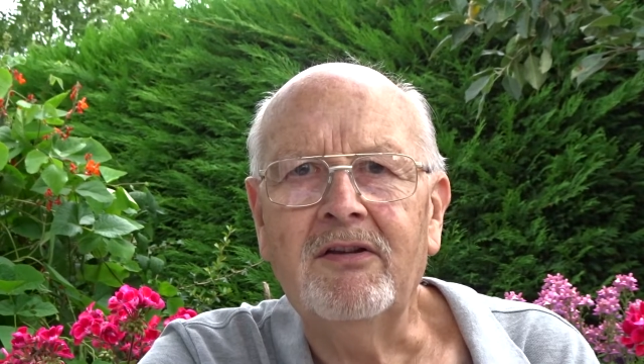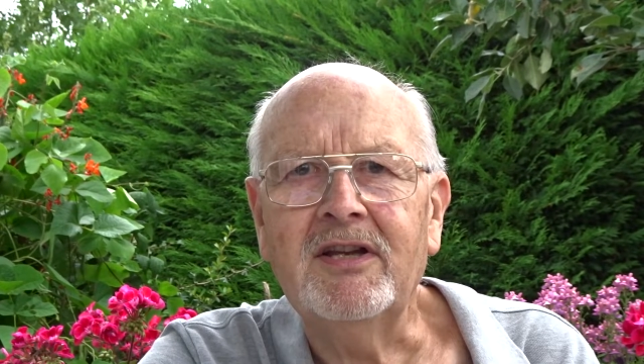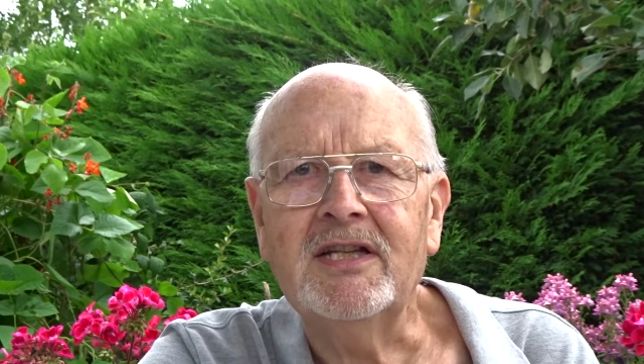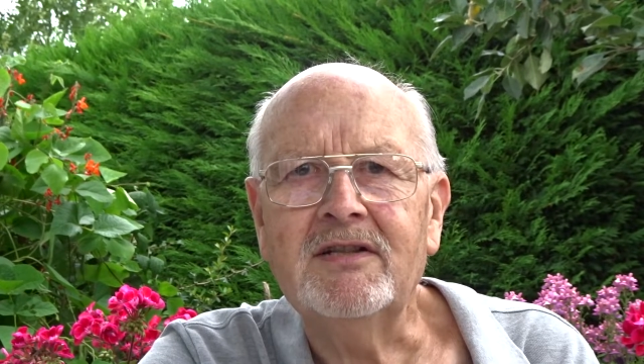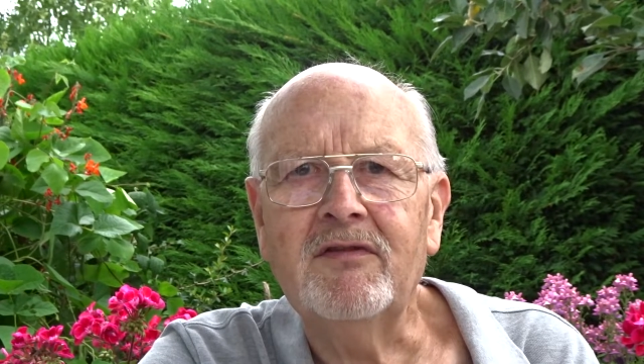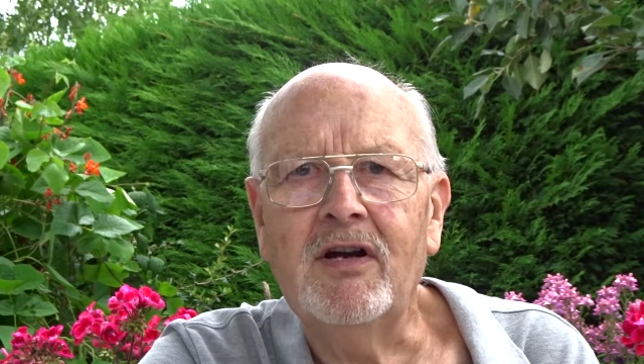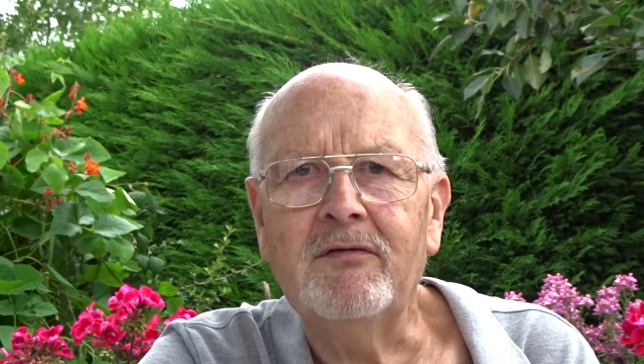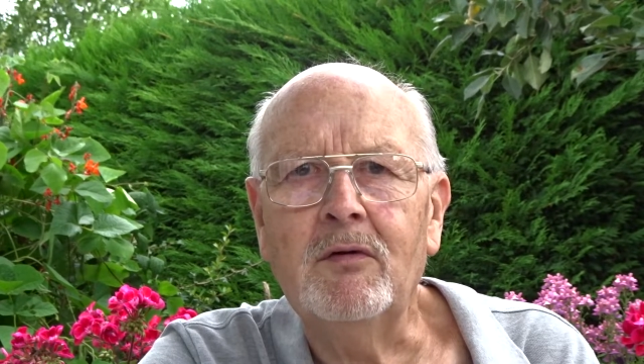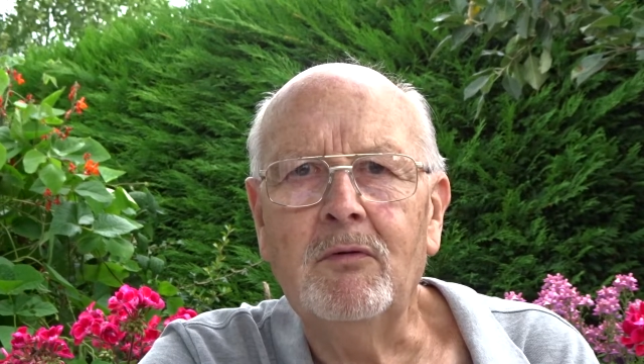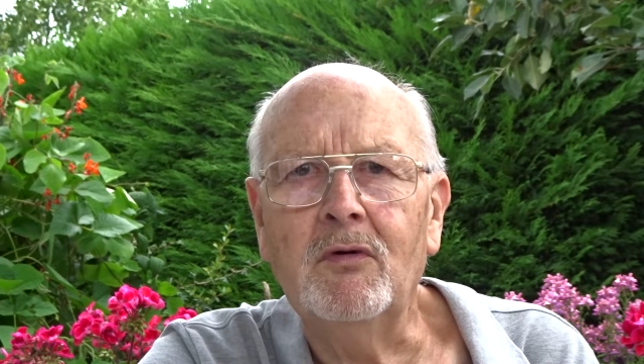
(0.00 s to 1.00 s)
think it's
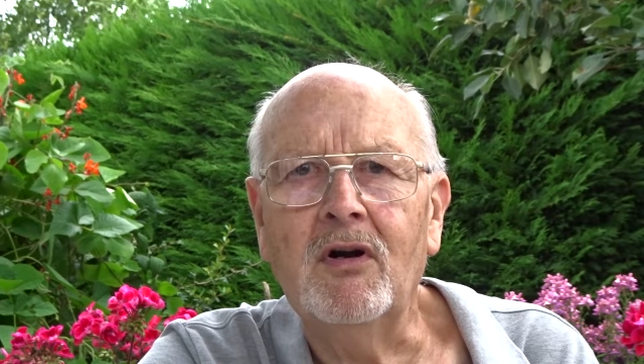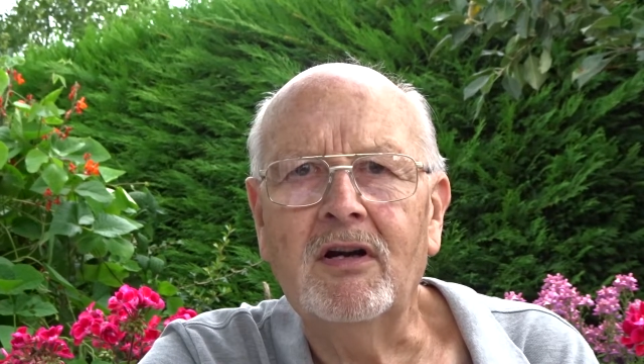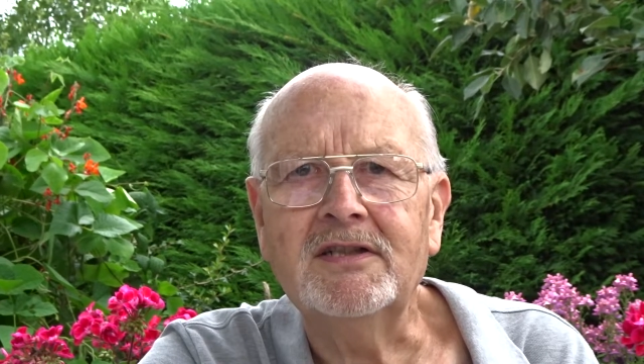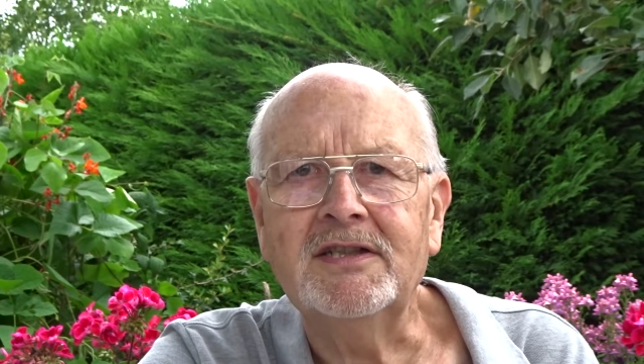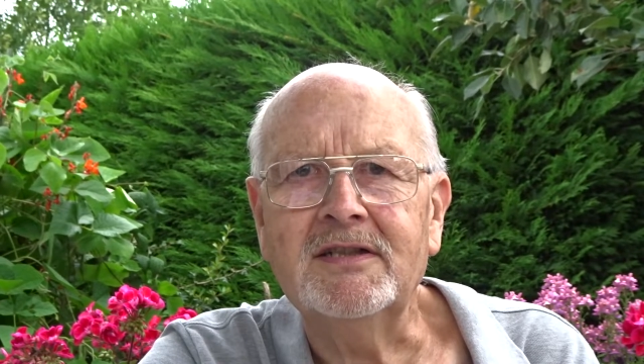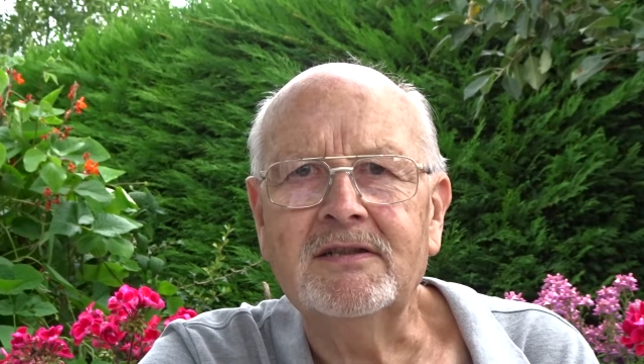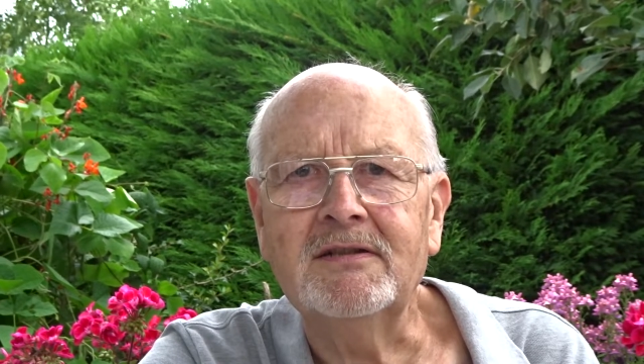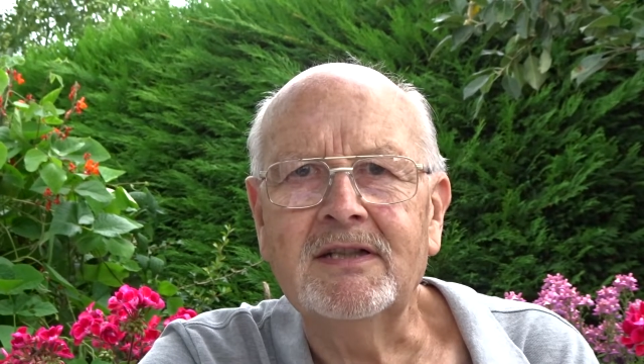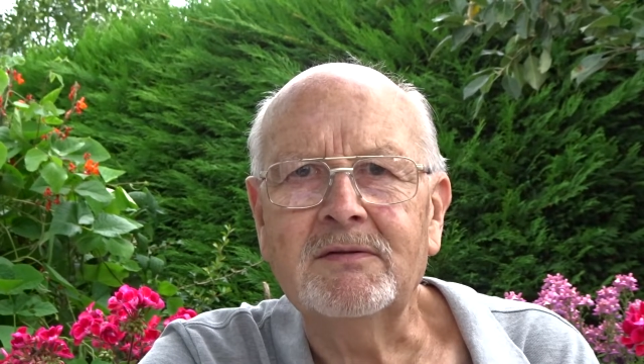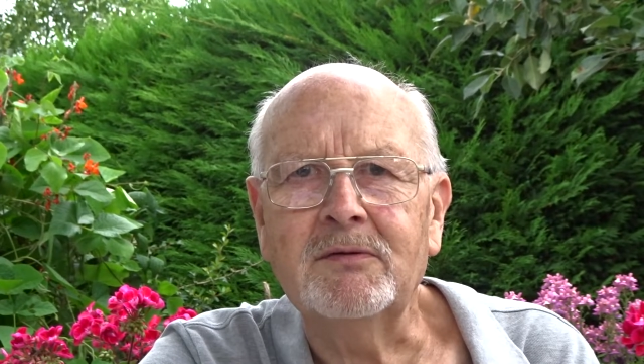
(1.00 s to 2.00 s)
five or more arches.
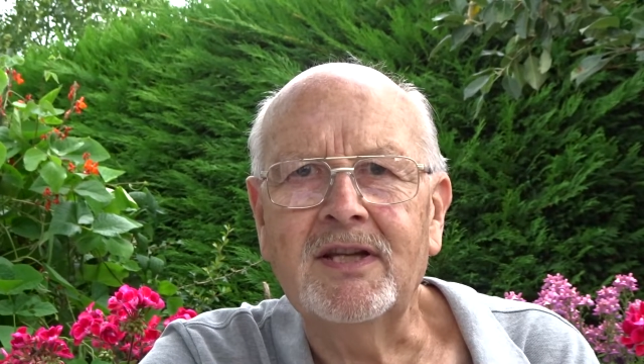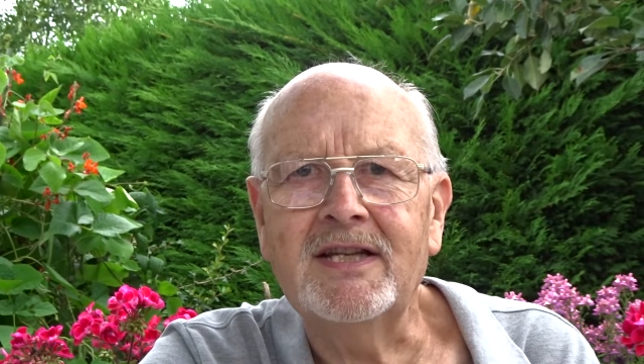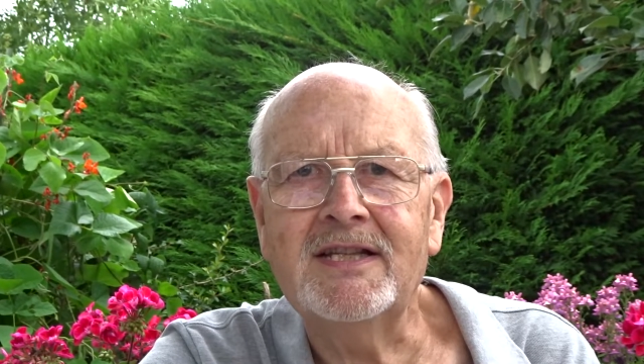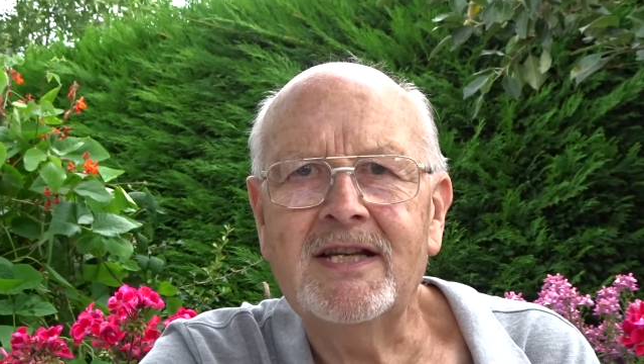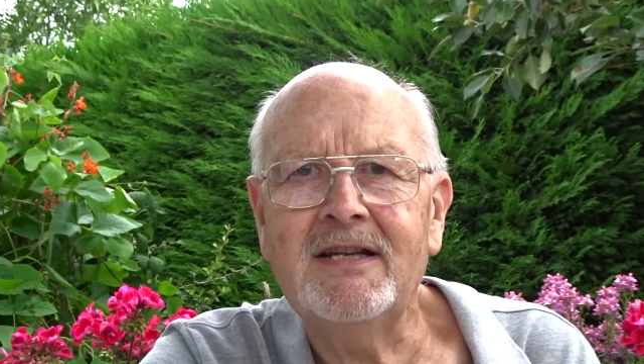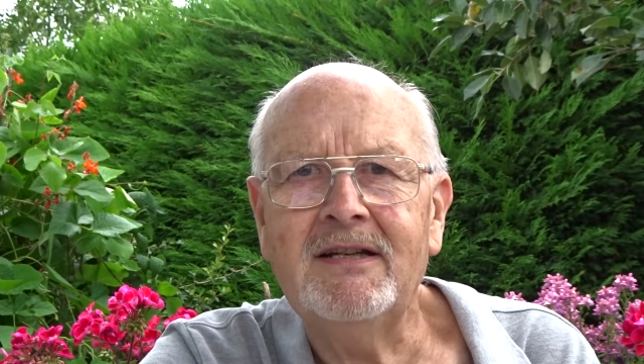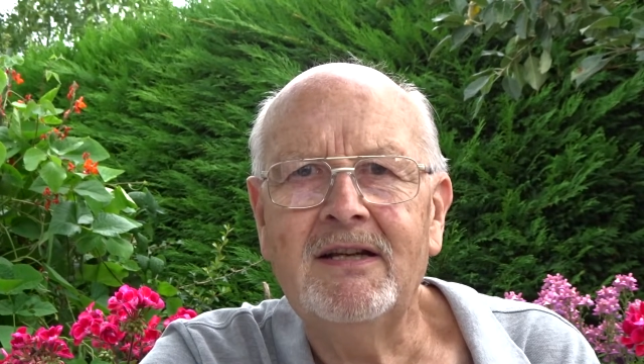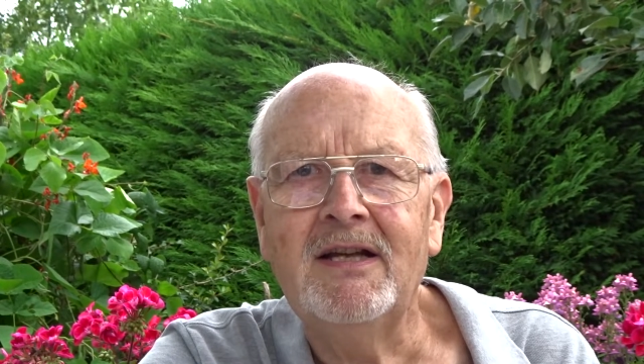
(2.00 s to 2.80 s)
That's what they say.